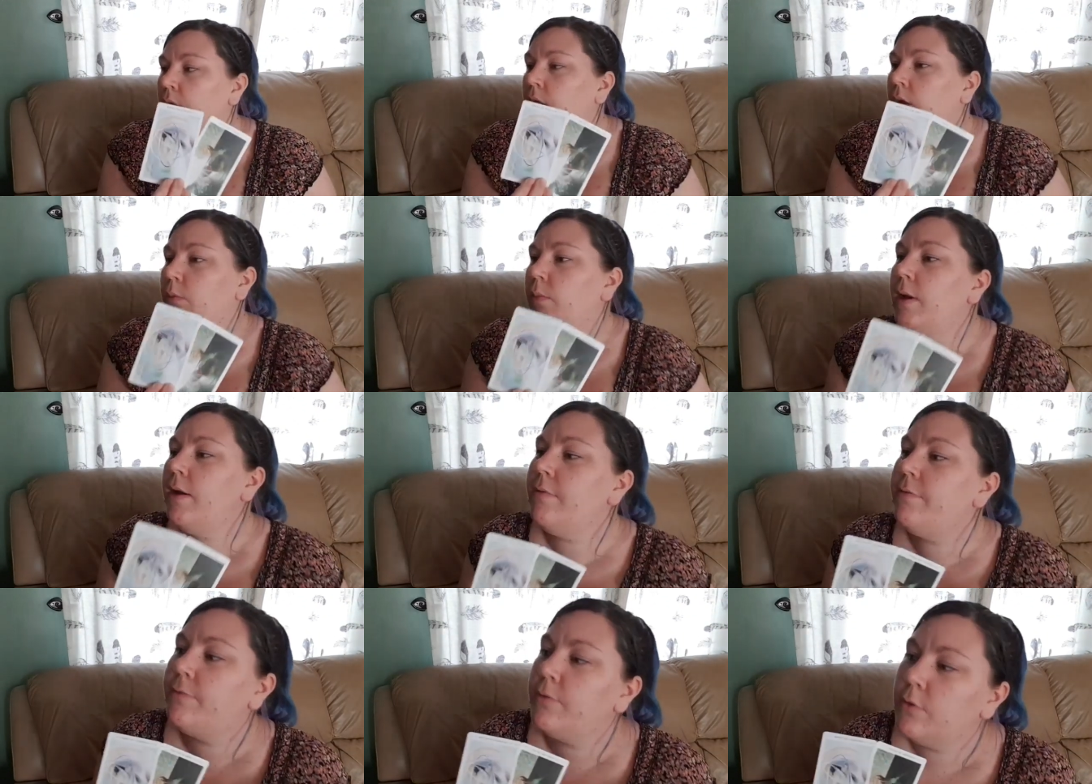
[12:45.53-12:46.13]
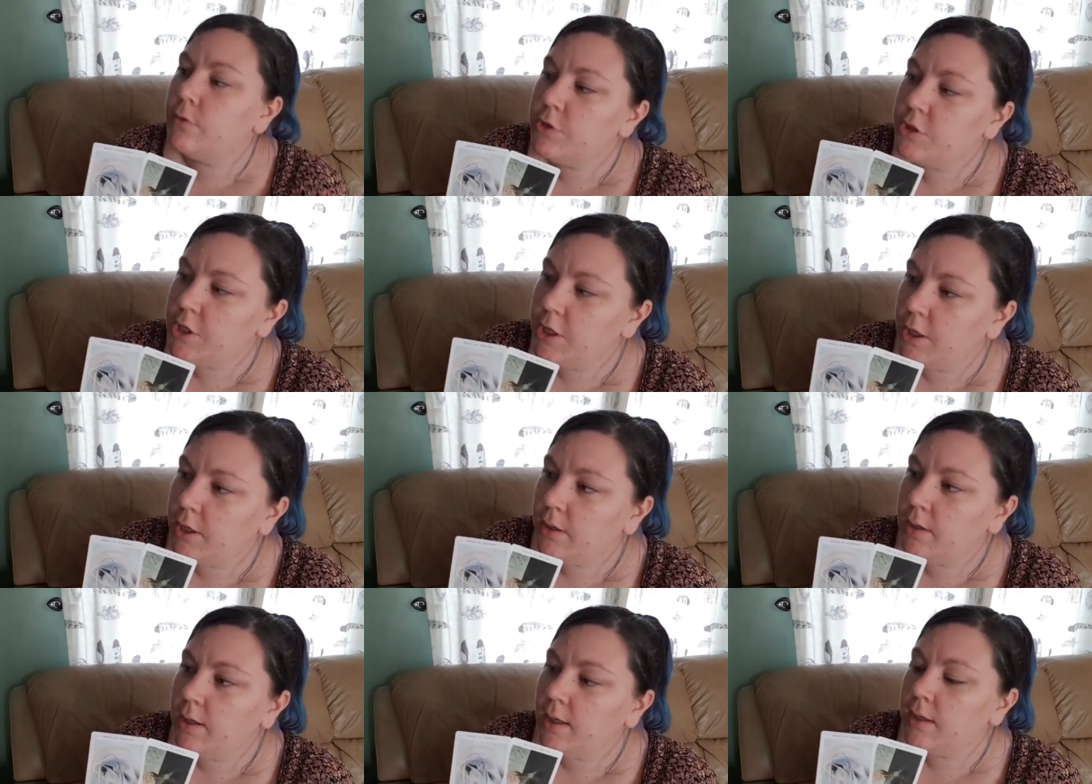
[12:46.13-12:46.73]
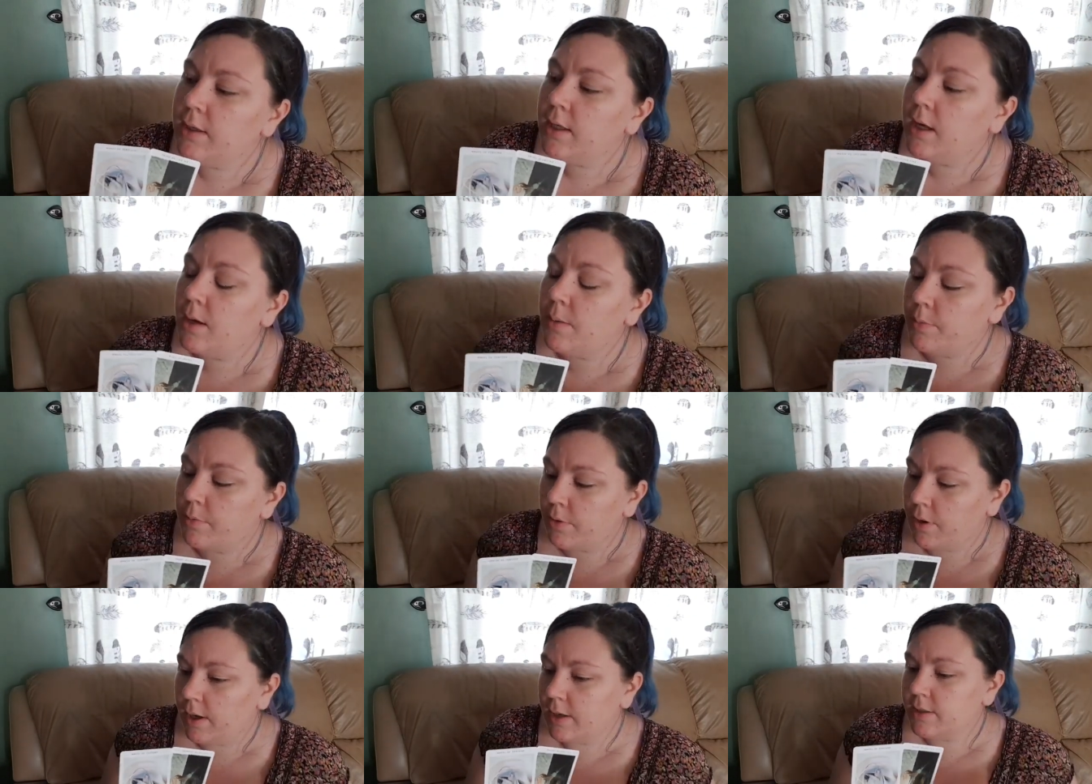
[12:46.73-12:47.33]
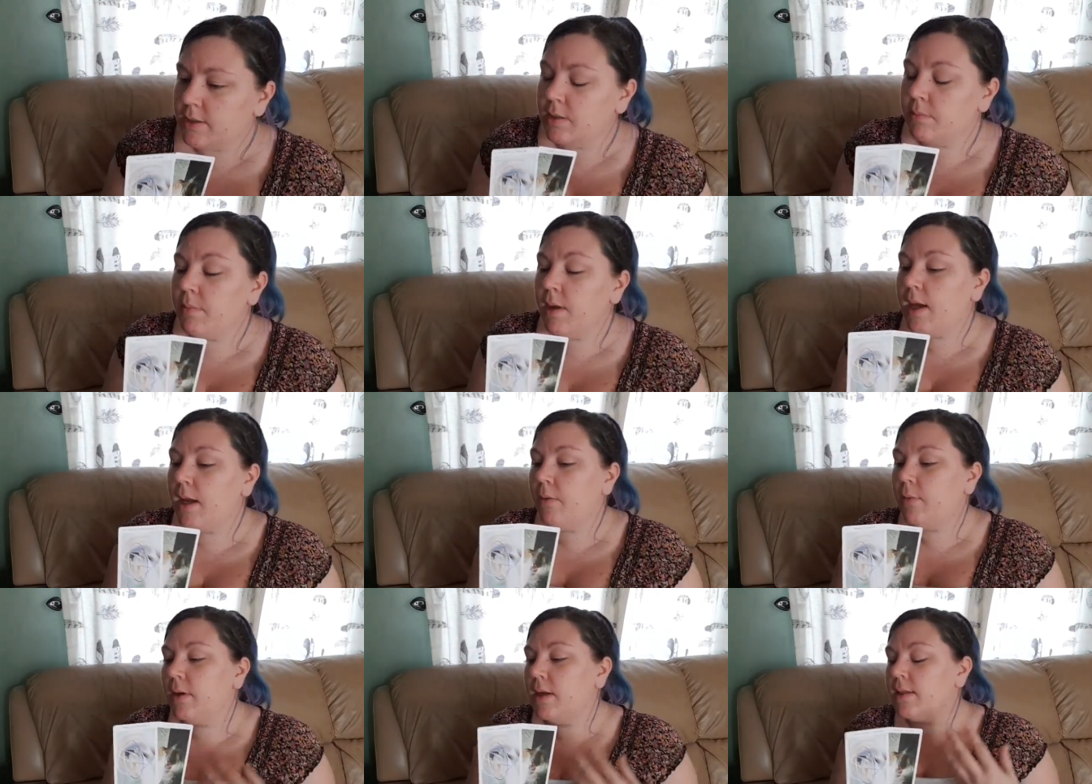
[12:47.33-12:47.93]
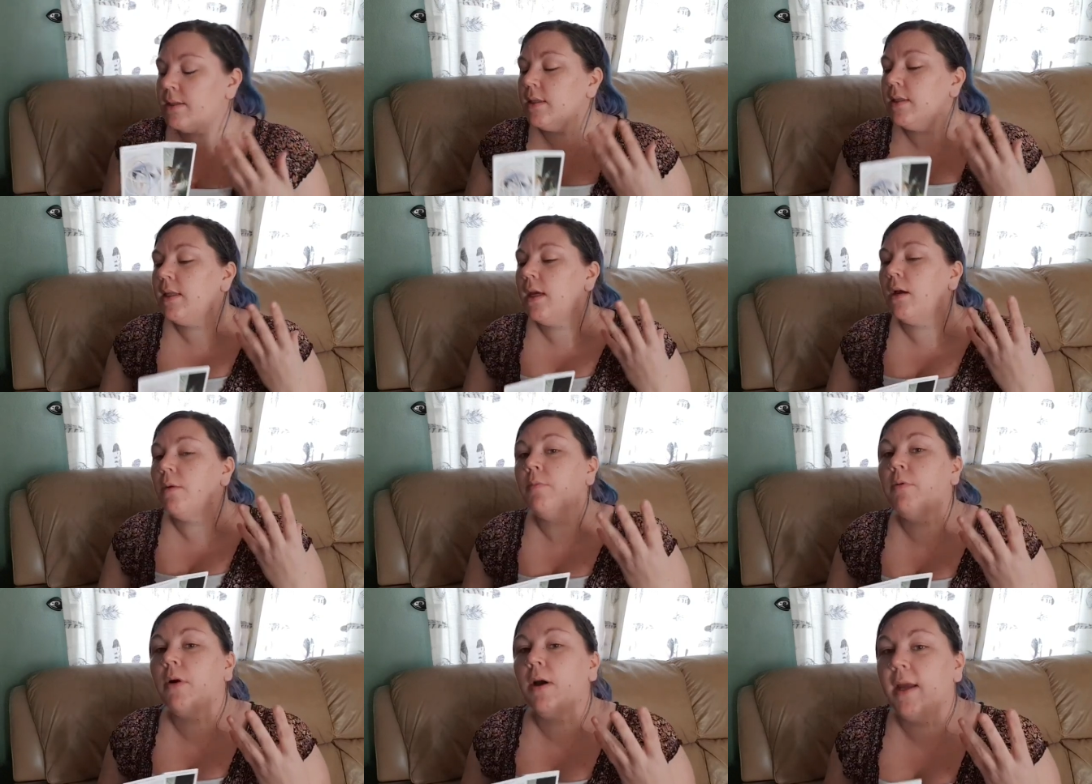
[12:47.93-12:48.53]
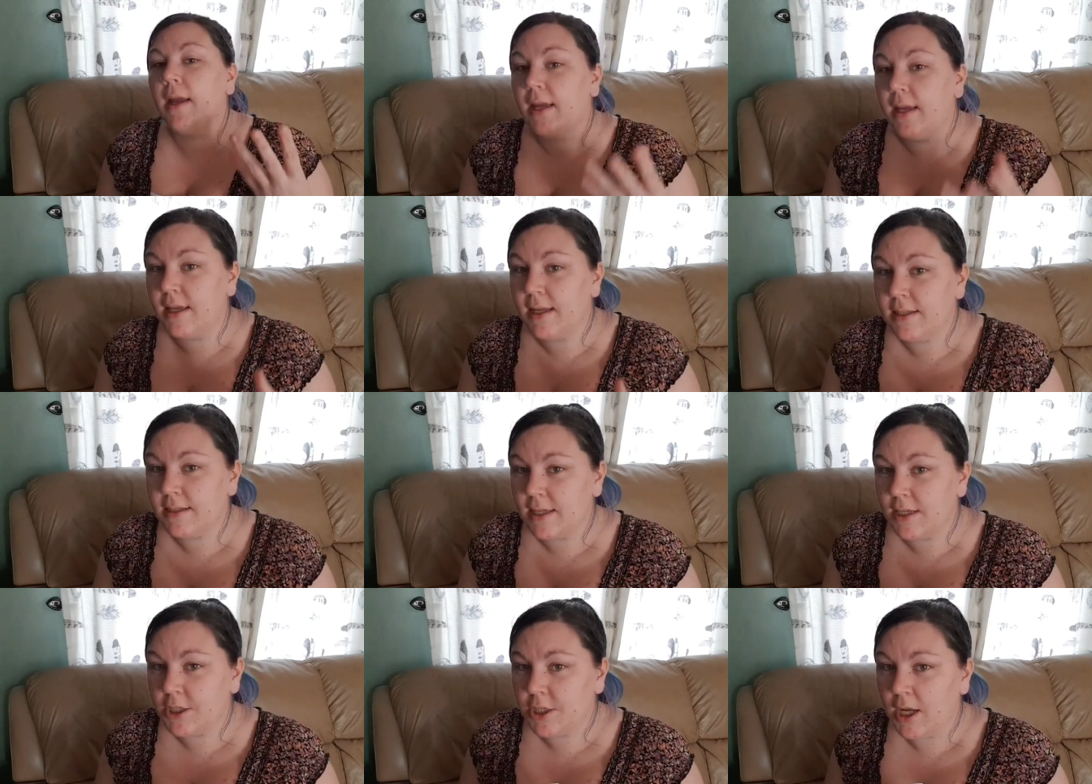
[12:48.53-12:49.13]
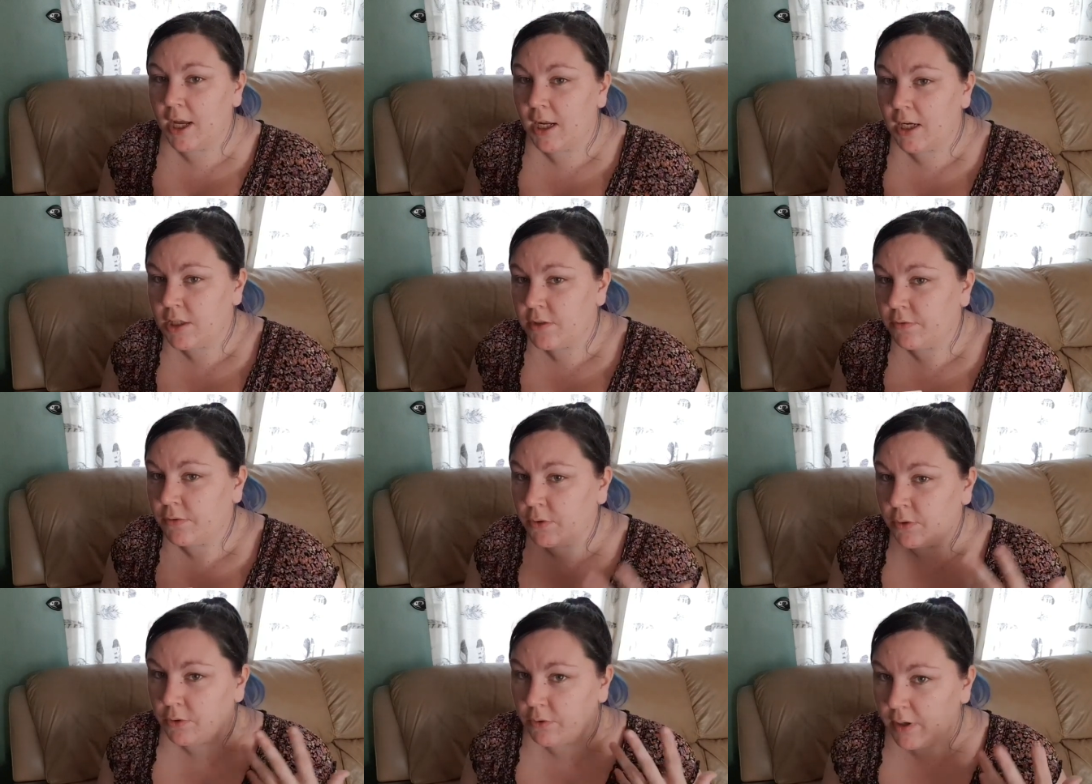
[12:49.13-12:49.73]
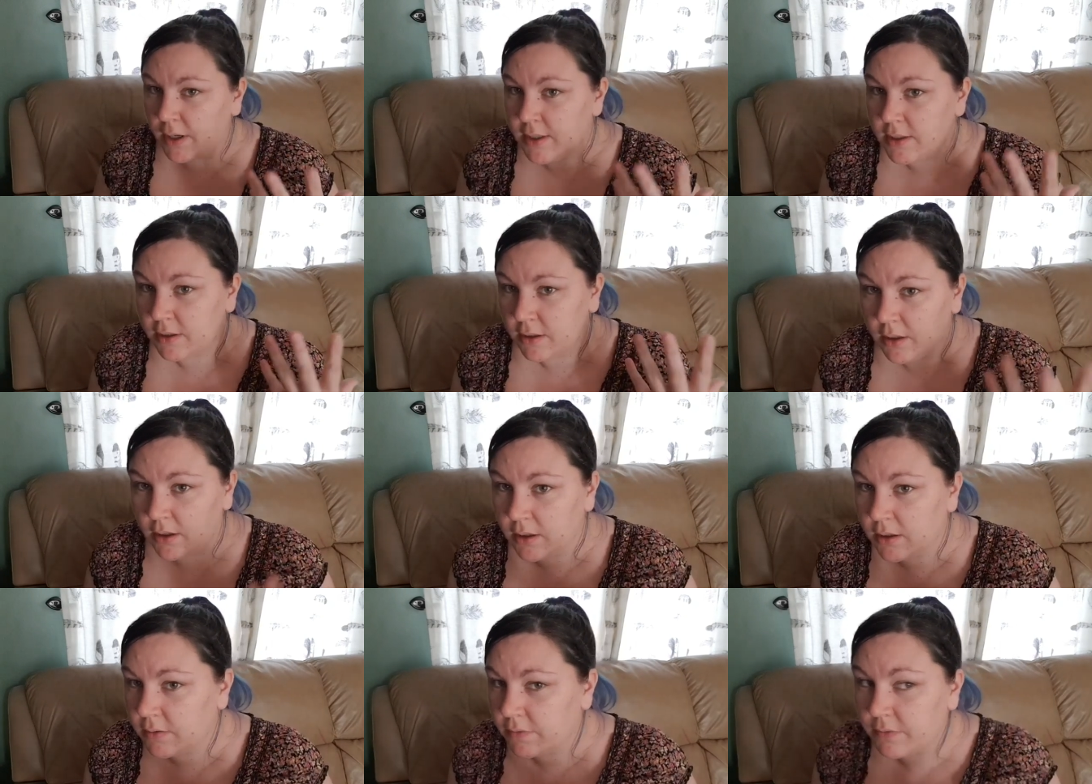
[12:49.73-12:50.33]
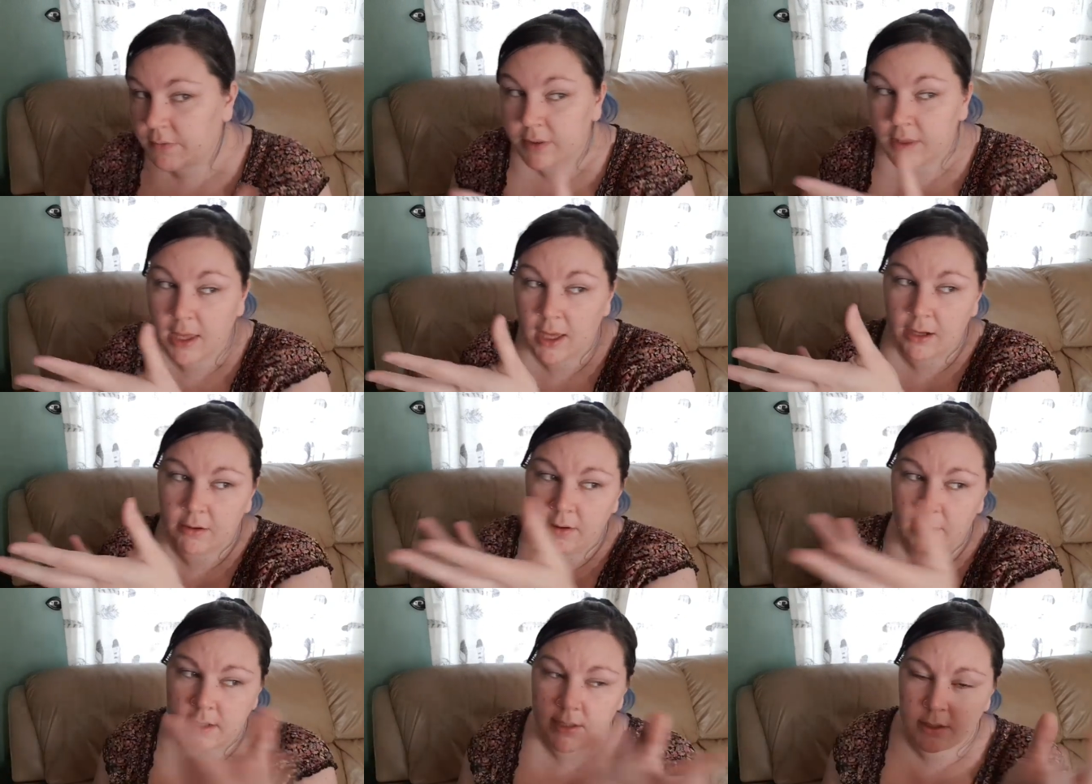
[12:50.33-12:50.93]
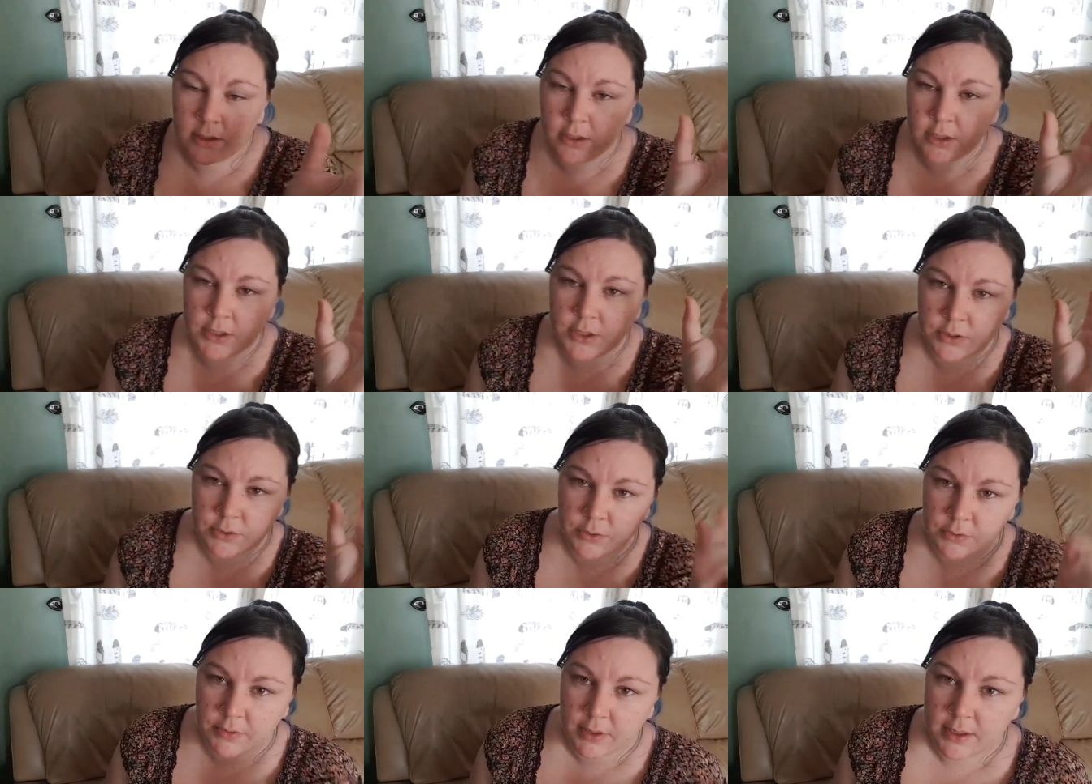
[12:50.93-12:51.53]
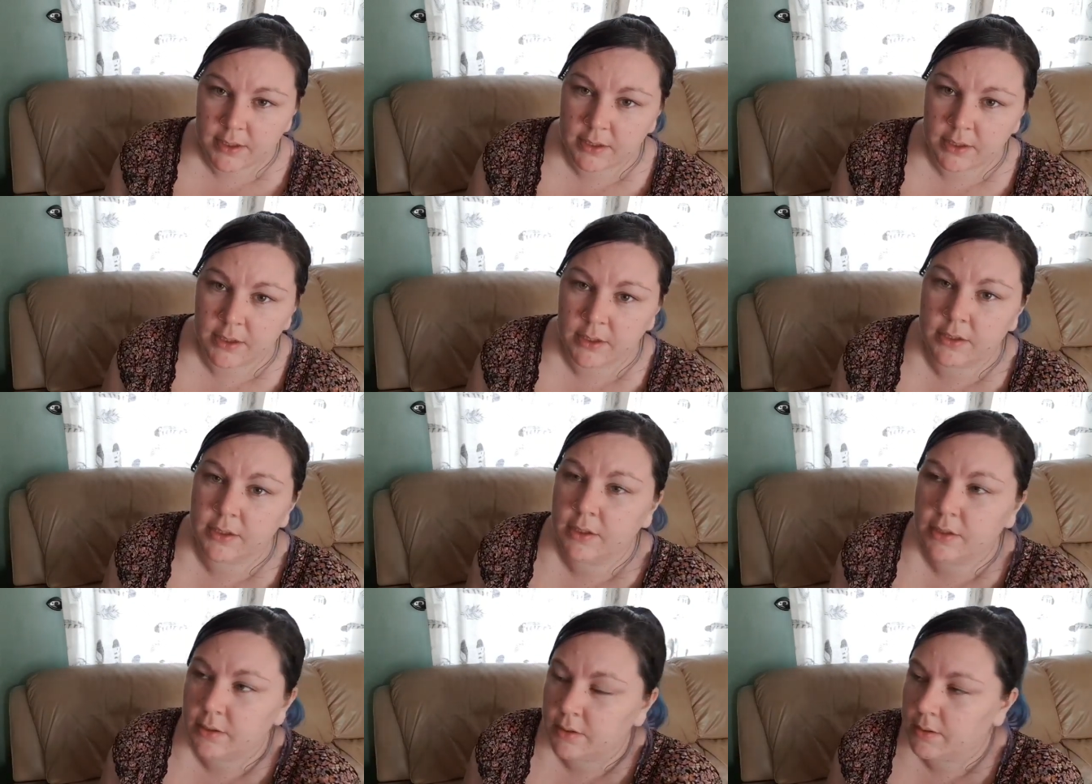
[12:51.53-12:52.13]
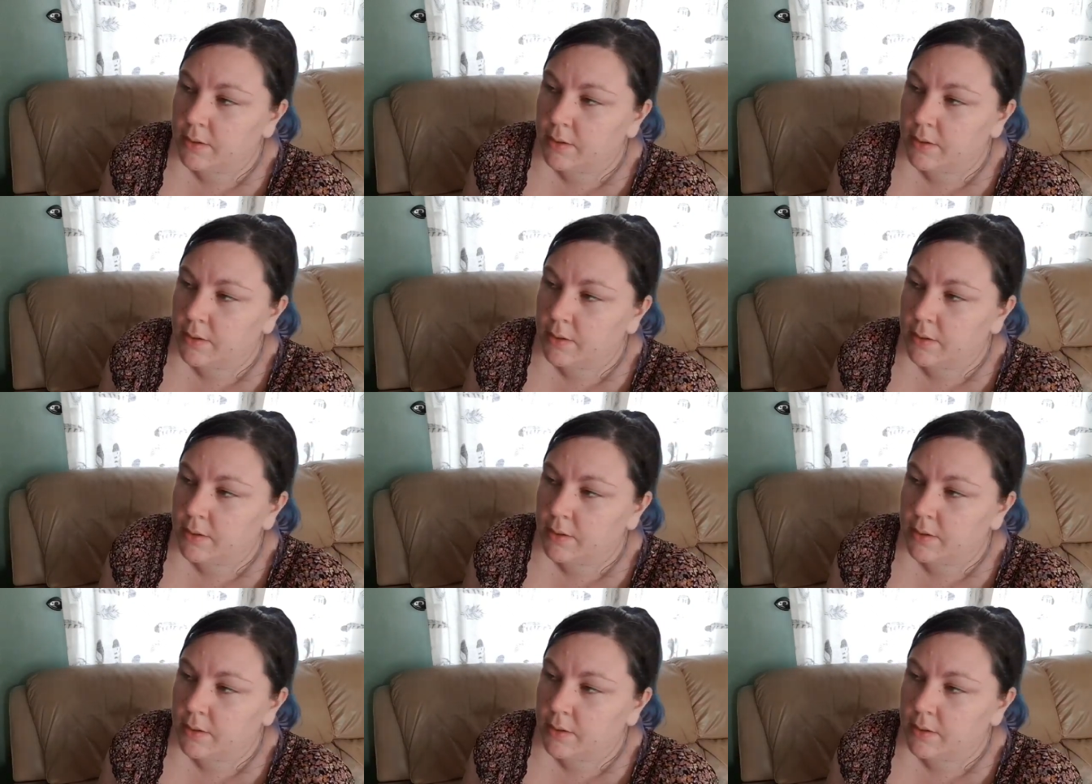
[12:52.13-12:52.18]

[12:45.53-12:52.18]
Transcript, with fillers: The Wheel of Fortune in the upright. To me, when it's in the upright, it is a change for your greater good, for their greater good, your greater good.